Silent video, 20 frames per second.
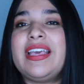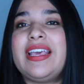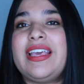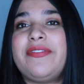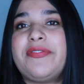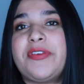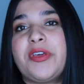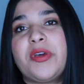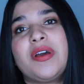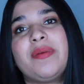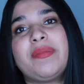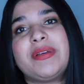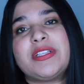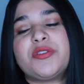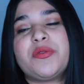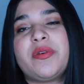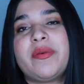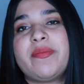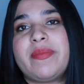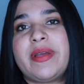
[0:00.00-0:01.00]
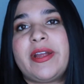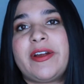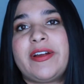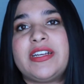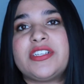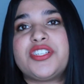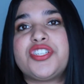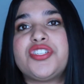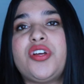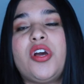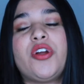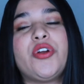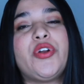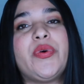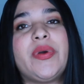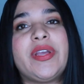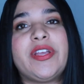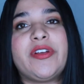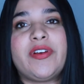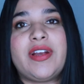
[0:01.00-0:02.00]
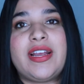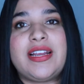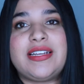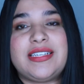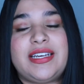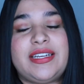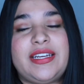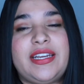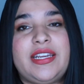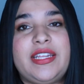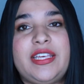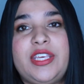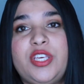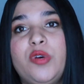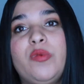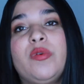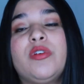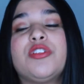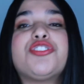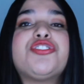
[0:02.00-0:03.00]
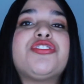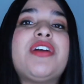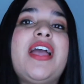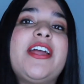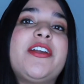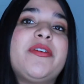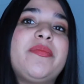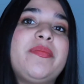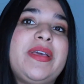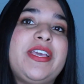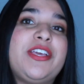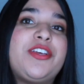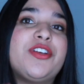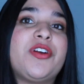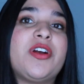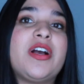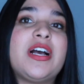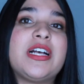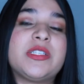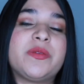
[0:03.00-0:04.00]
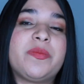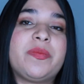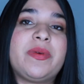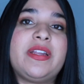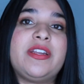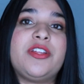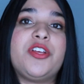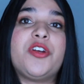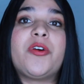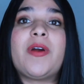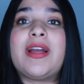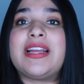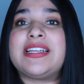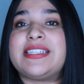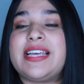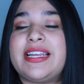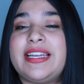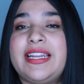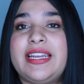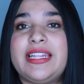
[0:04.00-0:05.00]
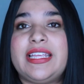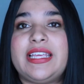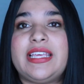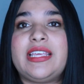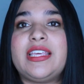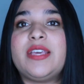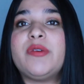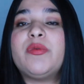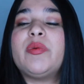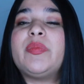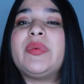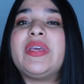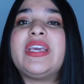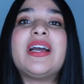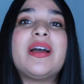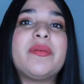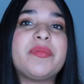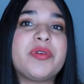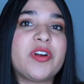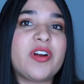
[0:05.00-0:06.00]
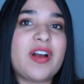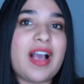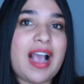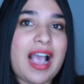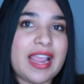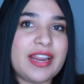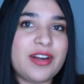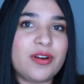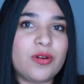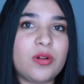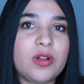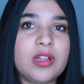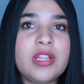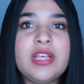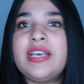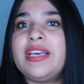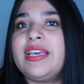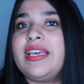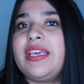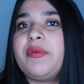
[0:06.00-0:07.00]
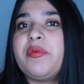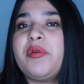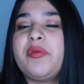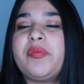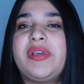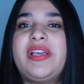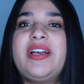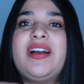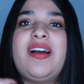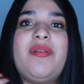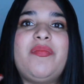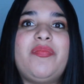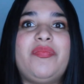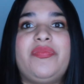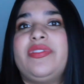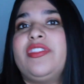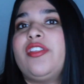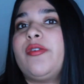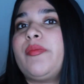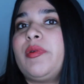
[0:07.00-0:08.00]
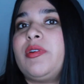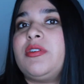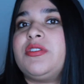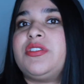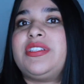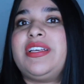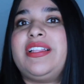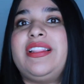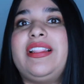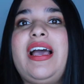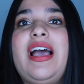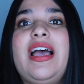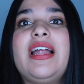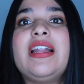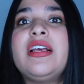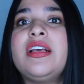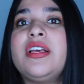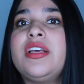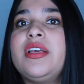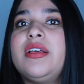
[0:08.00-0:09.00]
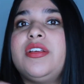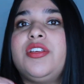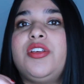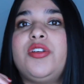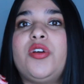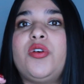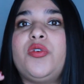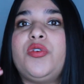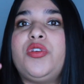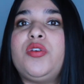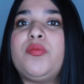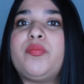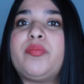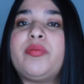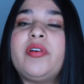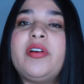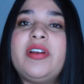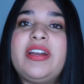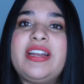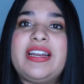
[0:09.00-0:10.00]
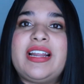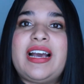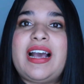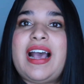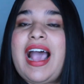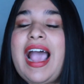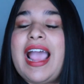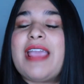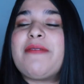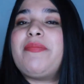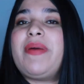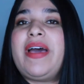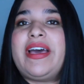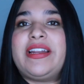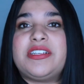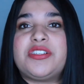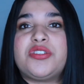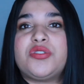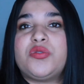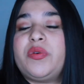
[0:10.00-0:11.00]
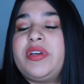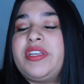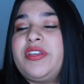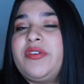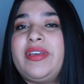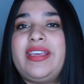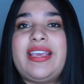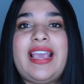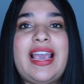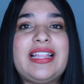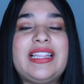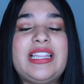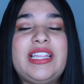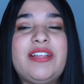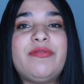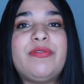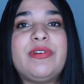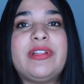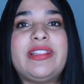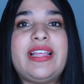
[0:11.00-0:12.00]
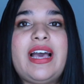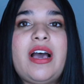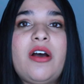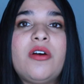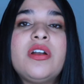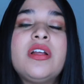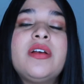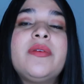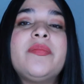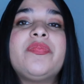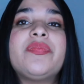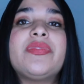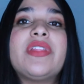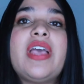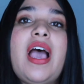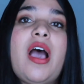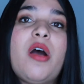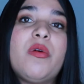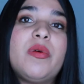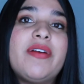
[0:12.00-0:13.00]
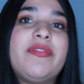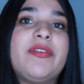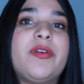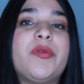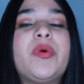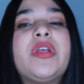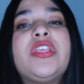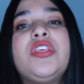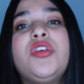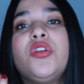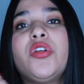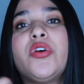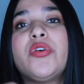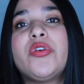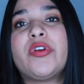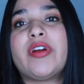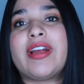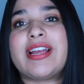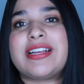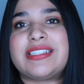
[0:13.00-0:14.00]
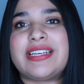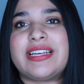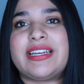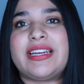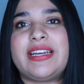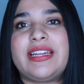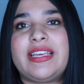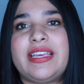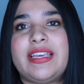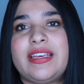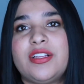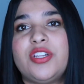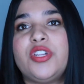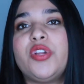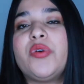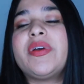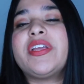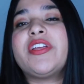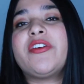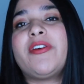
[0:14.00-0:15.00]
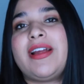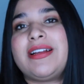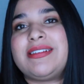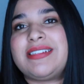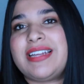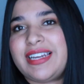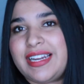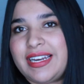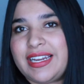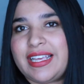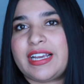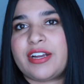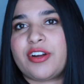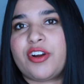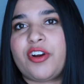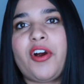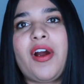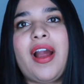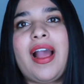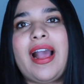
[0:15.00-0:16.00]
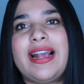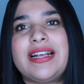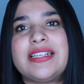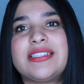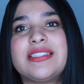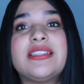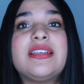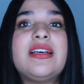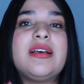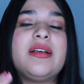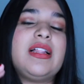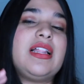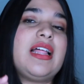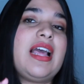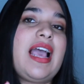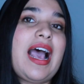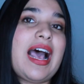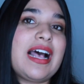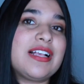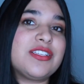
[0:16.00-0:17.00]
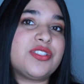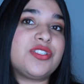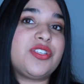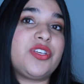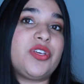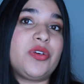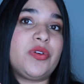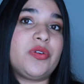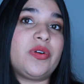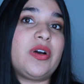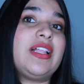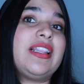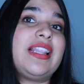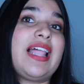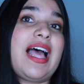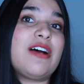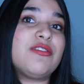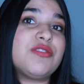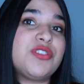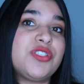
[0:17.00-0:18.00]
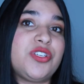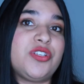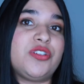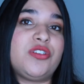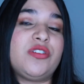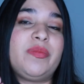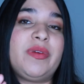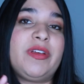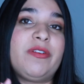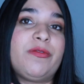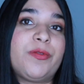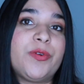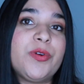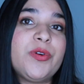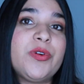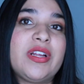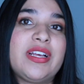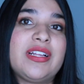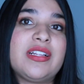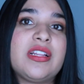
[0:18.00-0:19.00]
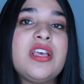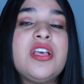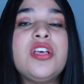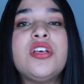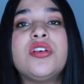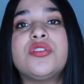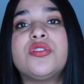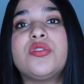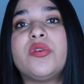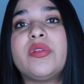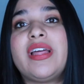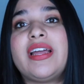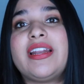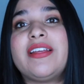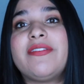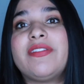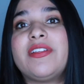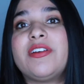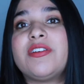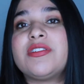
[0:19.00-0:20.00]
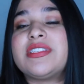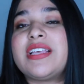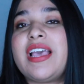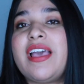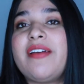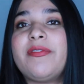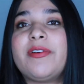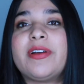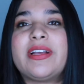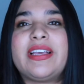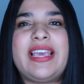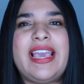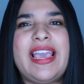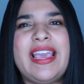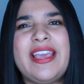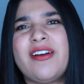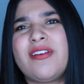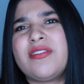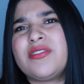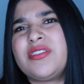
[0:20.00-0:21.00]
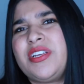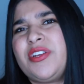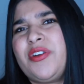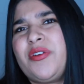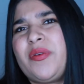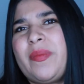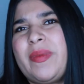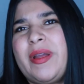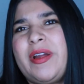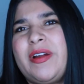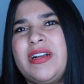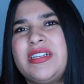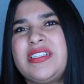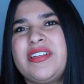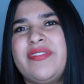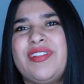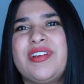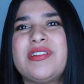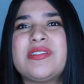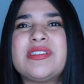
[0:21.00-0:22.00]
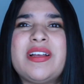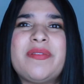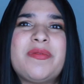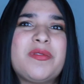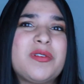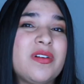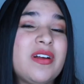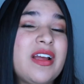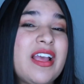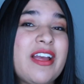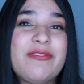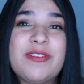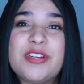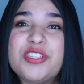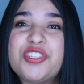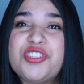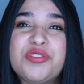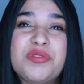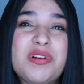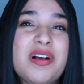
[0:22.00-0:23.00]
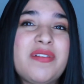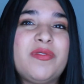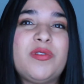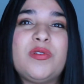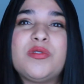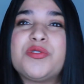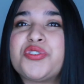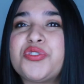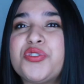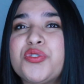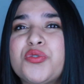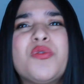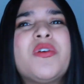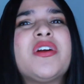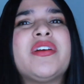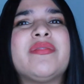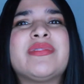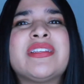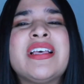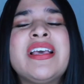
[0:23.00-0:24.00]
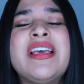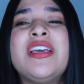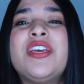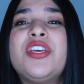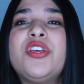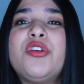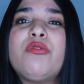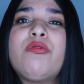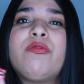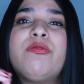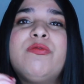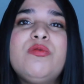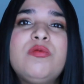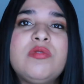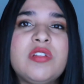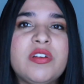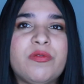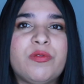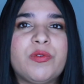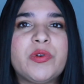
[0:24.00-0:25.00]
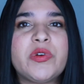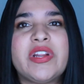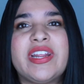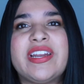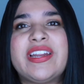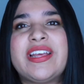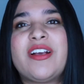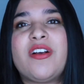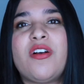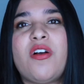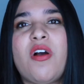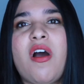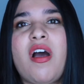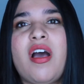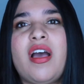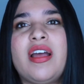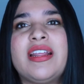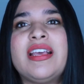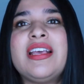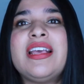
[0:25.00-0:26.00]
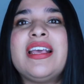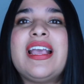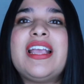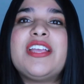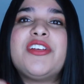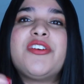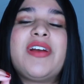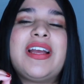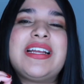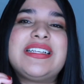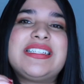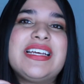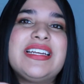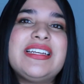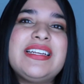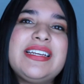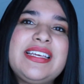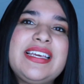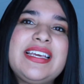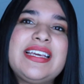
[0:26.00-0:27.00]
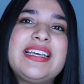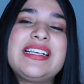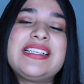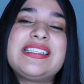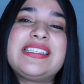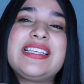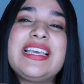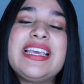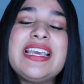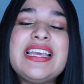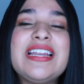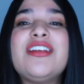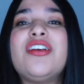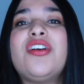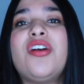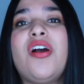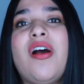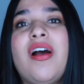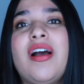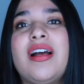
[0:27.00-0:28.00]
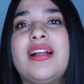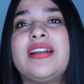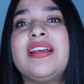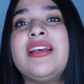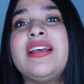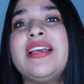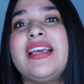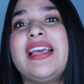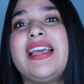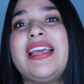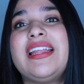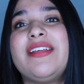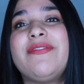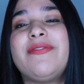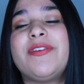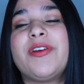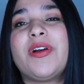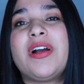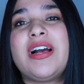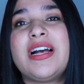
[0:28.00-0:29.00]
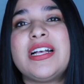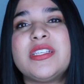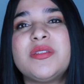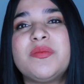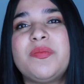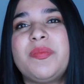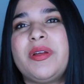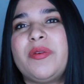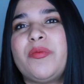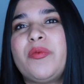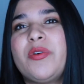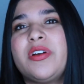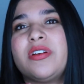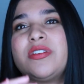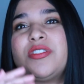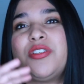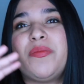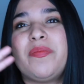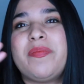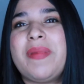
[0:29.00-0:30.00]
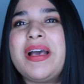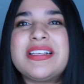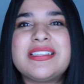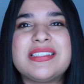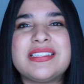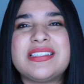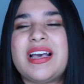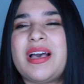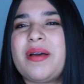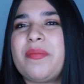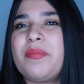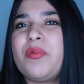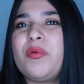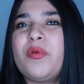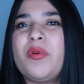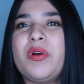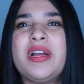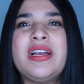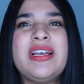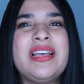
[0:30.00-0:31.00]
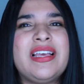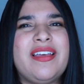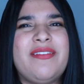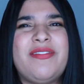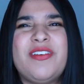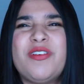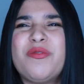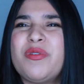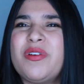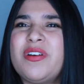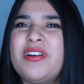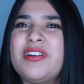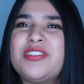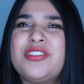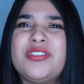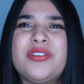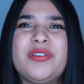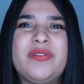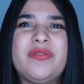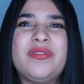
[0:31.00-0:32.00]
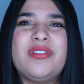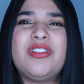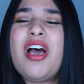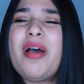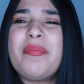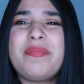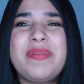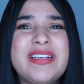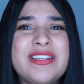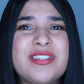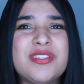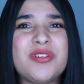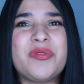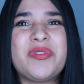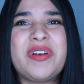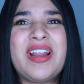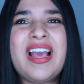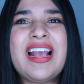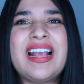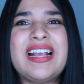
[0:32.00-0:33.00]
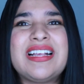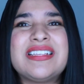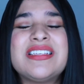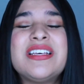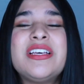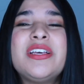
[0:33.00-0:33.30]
If you come into a marriage not knowing your identity, you will try to make your husband your identity. He will become your idol. He will become the person that you put in a high pedestal and you can't live without. However, when you know your identity, knowing your identity in Christ allows you to be rooted, so that if there's ever chaos in your marriage, if there's ever trouble, storms, you're fully rooted in God and your identity is in God. And if your husband were to mess up, or if he were to not be so nice,